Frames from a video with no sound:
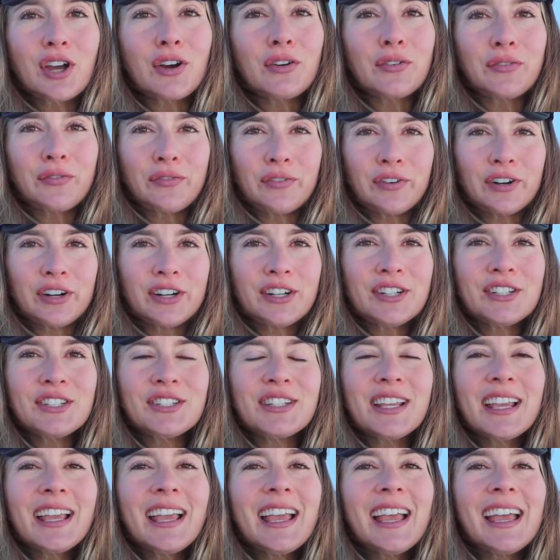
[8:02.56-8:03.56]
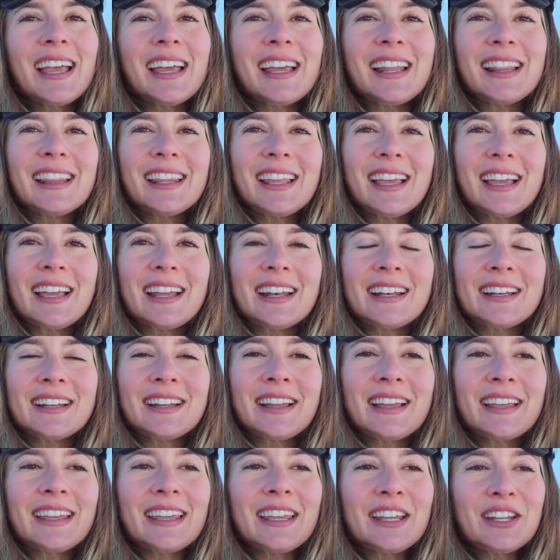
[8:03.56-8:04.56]
go first, and
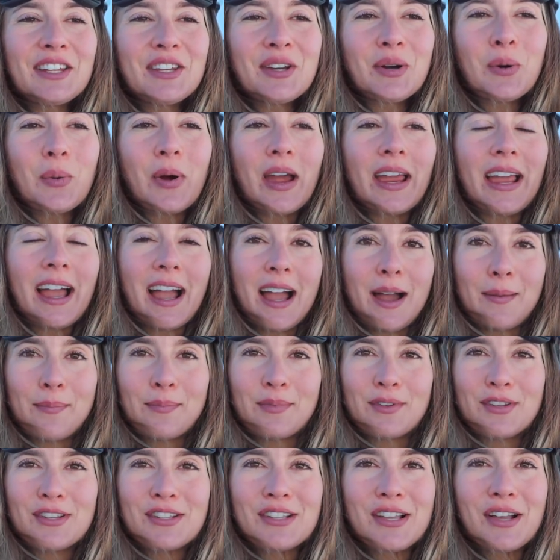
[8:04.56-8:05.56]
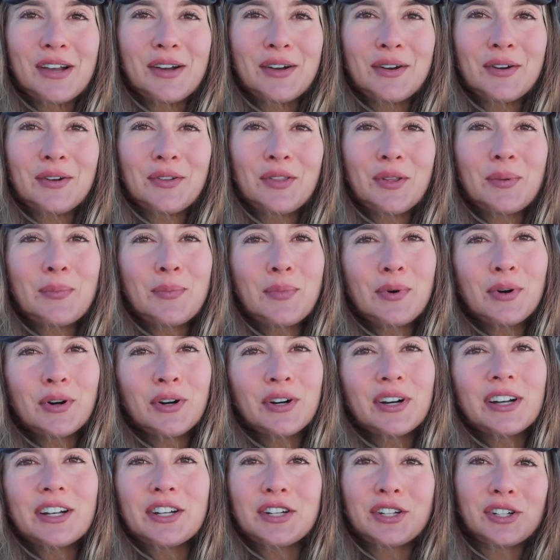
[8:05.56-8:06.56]
then eat your way up. So the
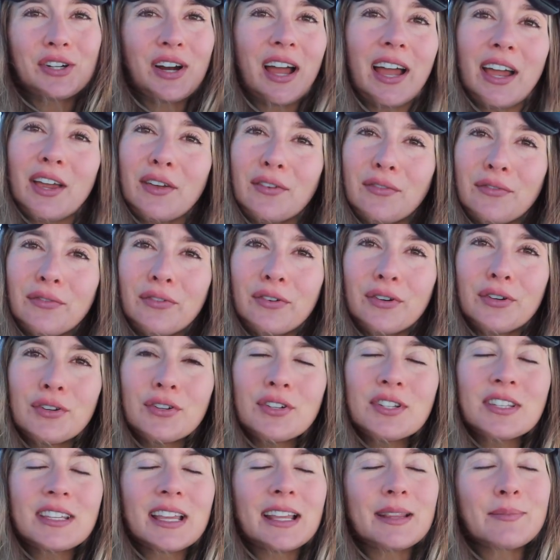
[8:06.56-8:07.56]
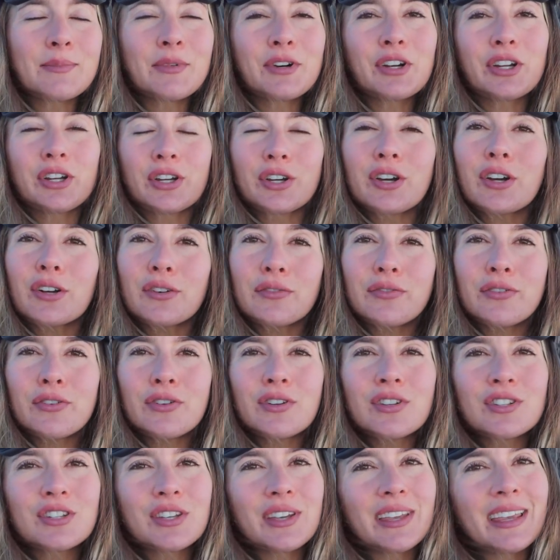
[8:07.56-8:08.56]
more dry fruits and more the cooked
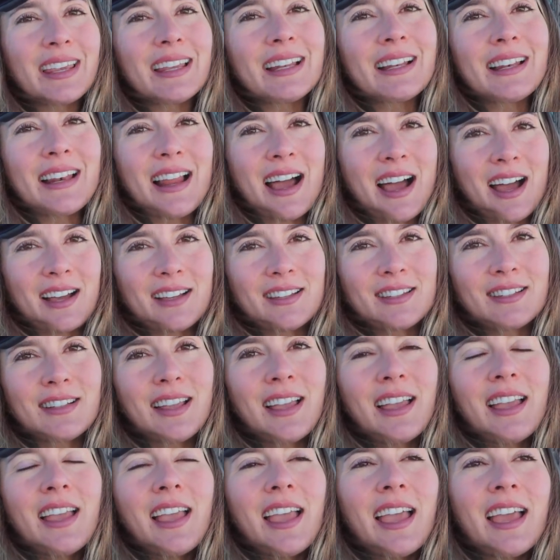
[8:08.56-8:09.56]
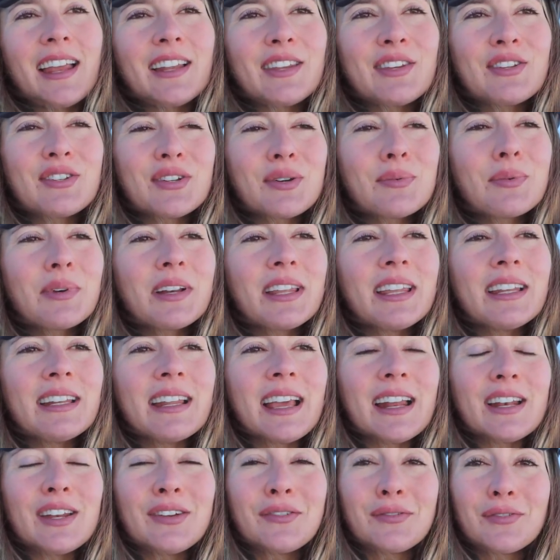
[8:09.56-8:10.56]
foods you eat last, and you don't want to eat
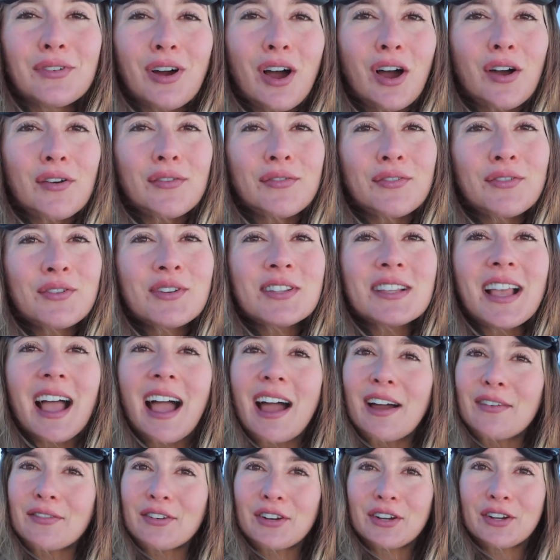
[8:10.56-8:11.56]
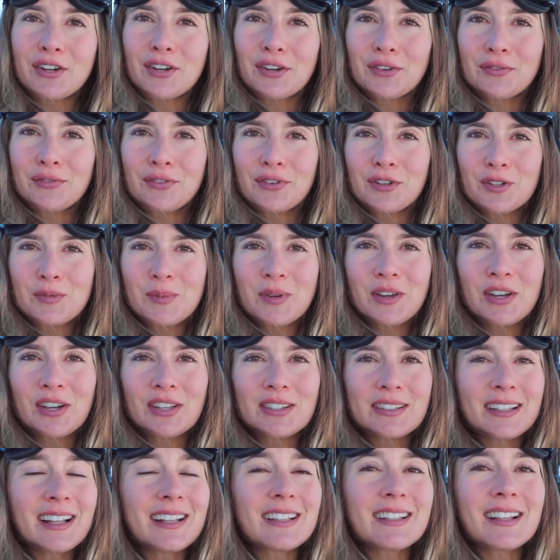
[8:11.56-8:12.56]
any raw foods after cooked foods,
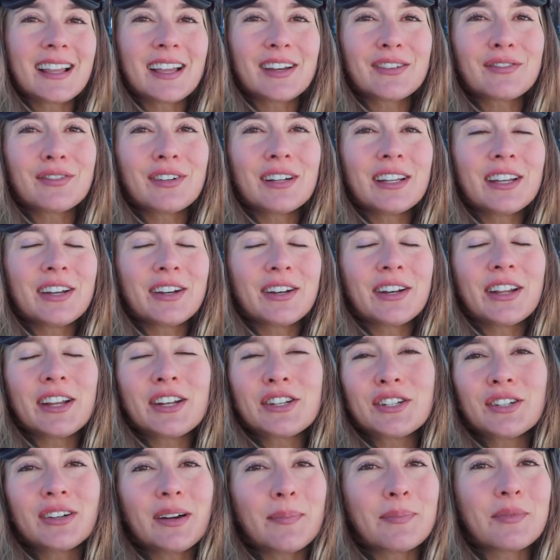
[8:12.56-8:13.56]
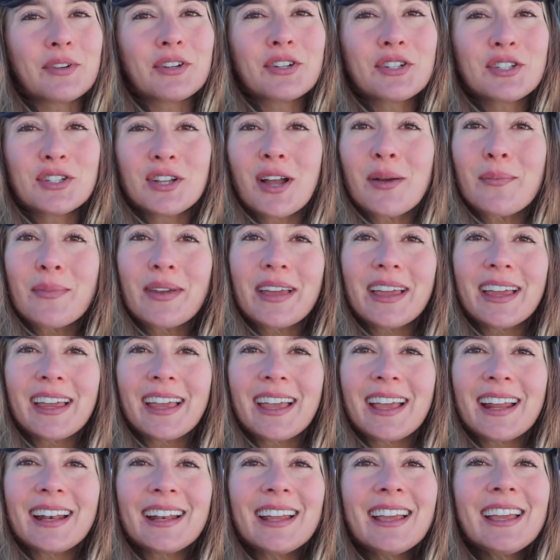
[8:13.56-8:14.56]
because that's like really gonna interrupt your stomach
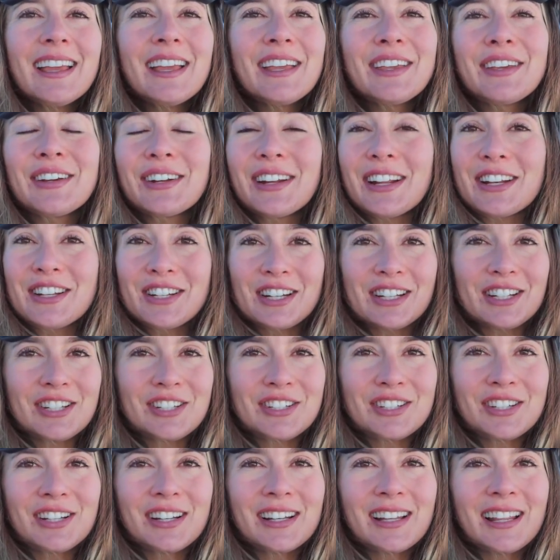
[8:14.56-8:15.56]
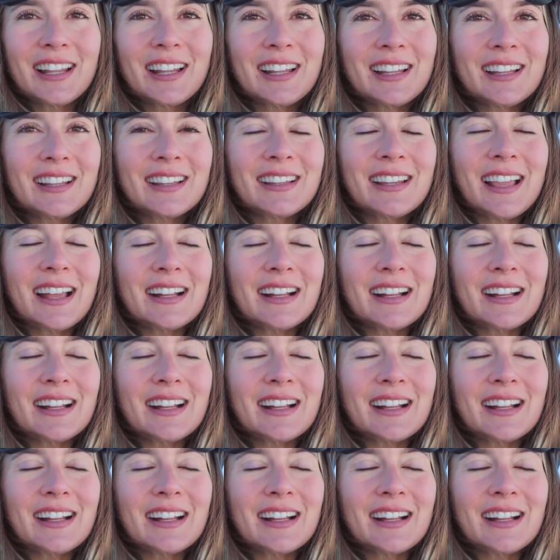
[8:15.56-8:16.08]
and your digestion. And